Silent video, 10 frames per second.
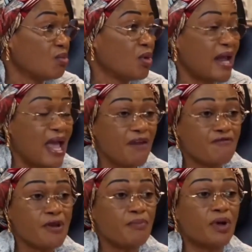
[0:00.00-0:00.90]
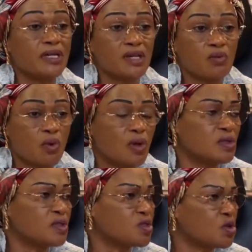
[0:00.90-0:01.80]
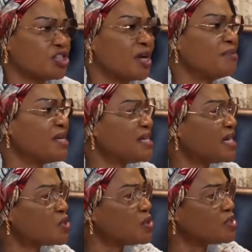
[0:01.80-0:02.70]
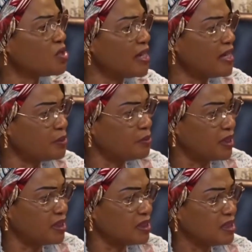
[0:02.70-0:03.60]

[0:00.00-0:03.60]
But everybody wants, social media too is not helping.